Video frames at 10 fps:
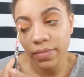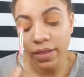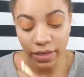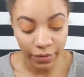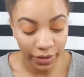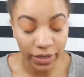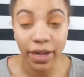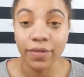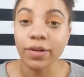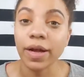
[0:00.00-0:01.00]
I think we're going to
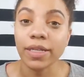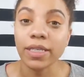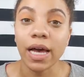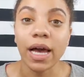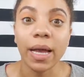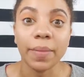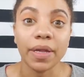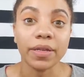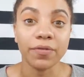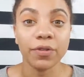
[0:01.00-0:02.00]
have a great time.
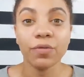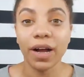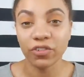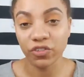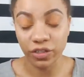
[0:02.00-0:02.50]
And if you watch